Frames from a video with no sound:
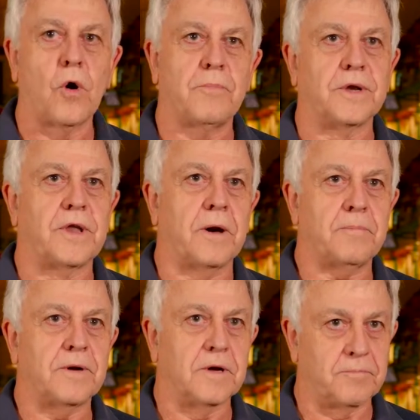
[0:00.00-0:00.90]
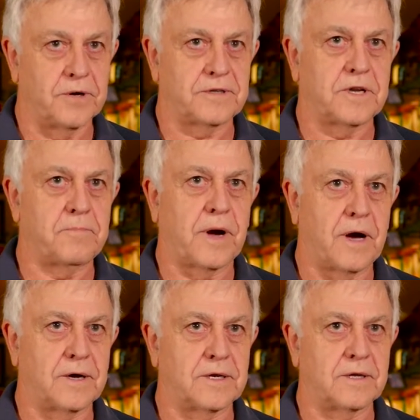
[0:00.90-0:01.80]
opened up a birthday
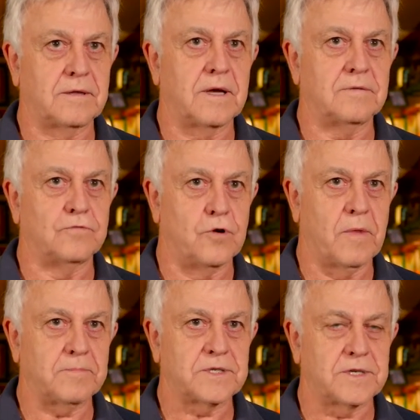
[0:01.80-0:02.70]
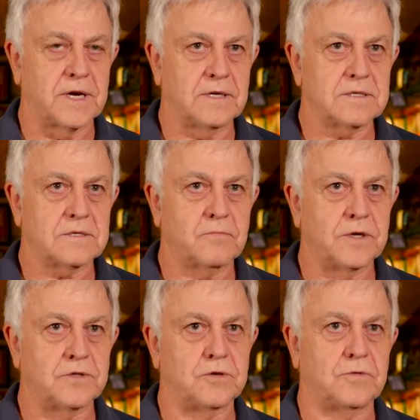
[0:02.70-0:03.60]
party room upstairs.
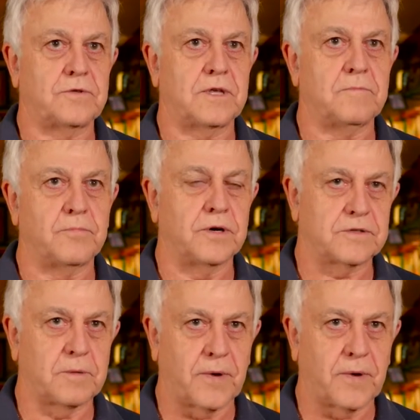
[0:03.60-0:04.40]
We do themed birthday